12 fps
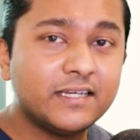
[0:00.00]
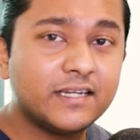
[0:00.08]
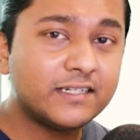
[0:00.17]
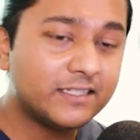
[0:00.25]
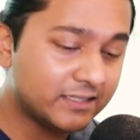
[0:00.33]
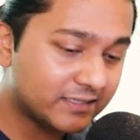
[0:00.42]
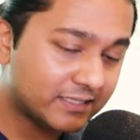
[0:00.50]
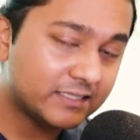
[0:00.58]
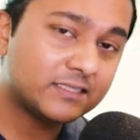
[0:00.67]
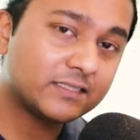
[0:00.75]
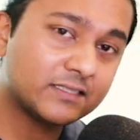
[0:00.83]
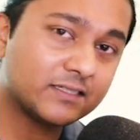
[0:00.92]
that until
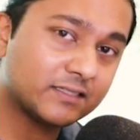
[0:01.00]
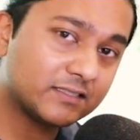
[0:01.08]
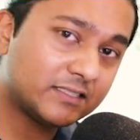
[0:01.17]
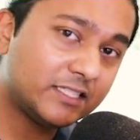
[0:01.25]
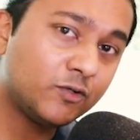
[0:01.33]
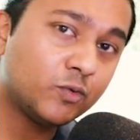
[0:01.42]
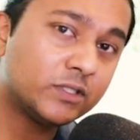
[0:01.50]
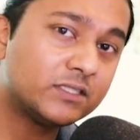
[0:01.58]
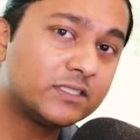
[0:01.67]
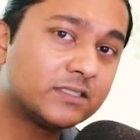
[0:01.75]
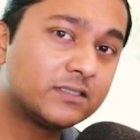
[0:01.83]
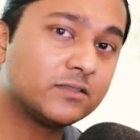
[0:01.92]
this
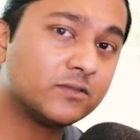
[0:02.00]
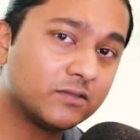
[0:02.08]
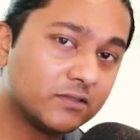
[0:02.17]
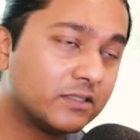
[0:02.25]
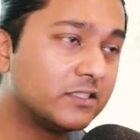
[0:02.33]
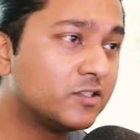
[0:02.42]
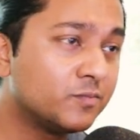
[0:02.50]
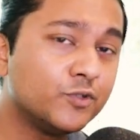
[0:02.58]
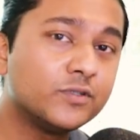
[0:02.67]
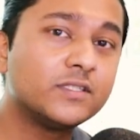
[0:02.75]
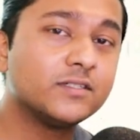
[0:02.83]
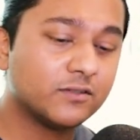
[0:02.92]
sequence is
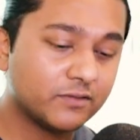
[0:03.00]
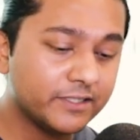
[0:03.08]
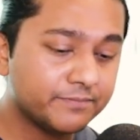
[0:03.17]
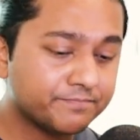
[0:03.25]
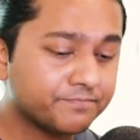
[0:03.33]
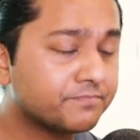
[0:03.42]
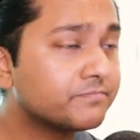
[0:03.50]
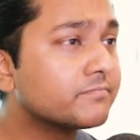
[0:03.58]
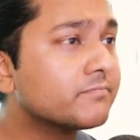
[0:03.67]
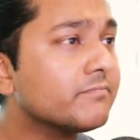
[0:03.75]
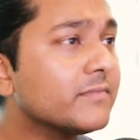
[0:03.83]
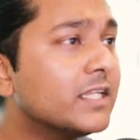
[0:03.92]
smooth. All right.
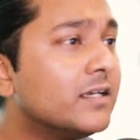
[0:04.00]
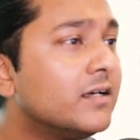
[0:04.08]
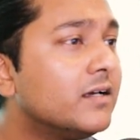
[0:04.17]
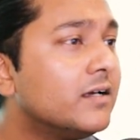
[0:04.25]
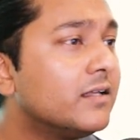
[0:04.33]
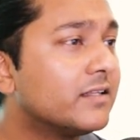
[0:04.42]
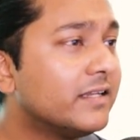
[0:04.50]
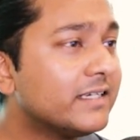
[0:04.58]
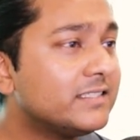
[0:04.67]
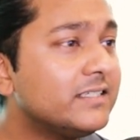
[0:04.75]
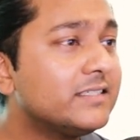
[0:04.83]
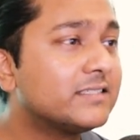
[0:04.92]
The
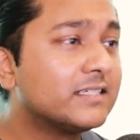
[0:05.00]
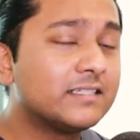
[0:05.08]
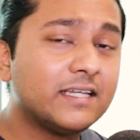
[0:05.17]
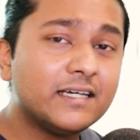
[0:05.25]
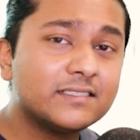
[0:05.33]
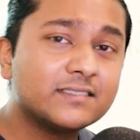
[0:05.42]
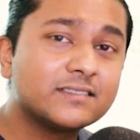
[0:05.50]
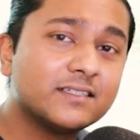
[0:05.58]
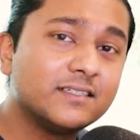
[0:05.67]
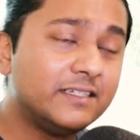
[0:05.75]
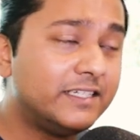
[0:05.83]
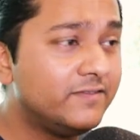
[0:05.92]
next thing is a task
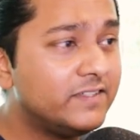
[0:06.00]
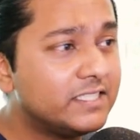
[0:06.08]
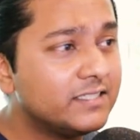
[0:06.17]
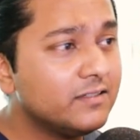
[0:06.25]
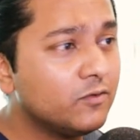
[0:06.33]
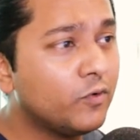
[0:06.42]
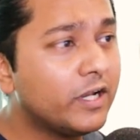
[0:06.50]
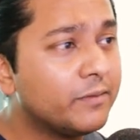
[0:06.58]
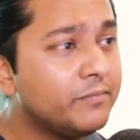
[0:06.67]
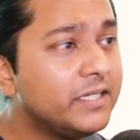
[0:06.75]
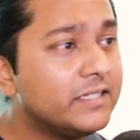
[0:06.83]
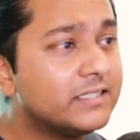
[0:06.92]
division. What I
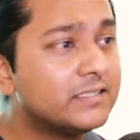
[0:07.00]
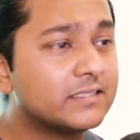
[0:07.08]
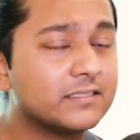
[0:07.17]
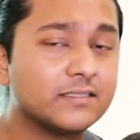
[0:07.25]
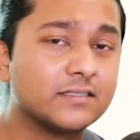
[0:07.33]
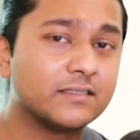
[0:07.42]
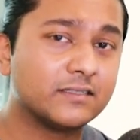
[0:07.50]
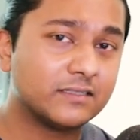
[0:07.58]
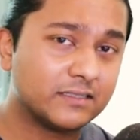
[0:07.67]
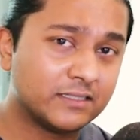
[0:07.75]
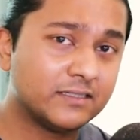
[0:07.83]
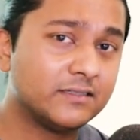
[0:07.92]
mean is
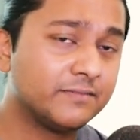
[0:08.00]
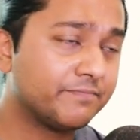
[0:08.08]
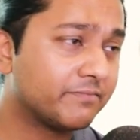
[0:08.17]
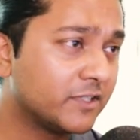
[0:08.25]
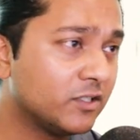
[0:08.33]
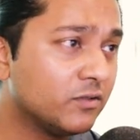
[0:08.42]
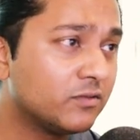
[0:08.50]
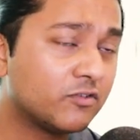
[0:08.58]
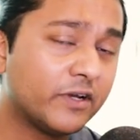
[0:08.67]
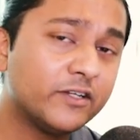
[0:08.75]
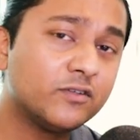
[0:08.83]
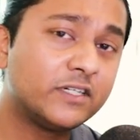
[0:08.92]

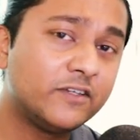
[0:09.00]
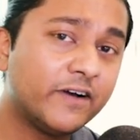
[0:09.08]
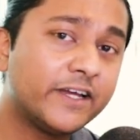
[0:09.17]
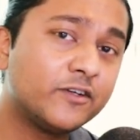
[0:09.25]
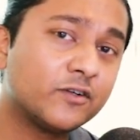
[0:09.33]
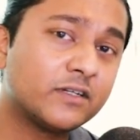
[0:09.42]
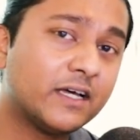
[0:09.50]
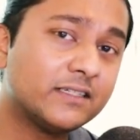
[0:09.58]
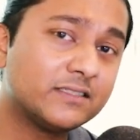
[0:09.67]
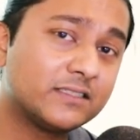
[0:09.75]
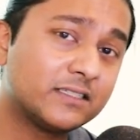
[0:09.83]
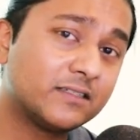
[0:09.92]
trying to divide your
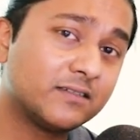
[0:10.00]
task